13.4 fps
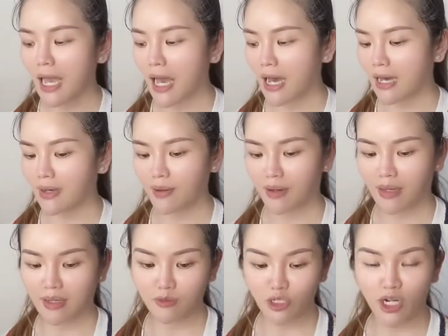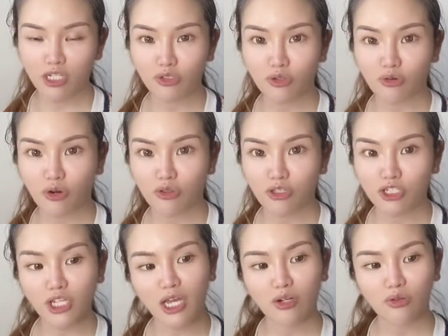I am trying to grow the
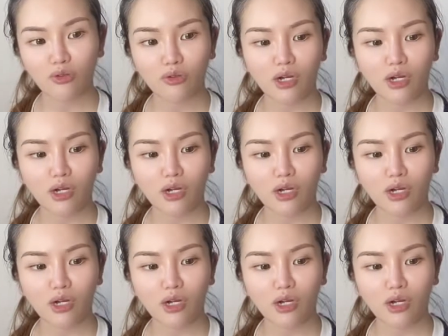channel.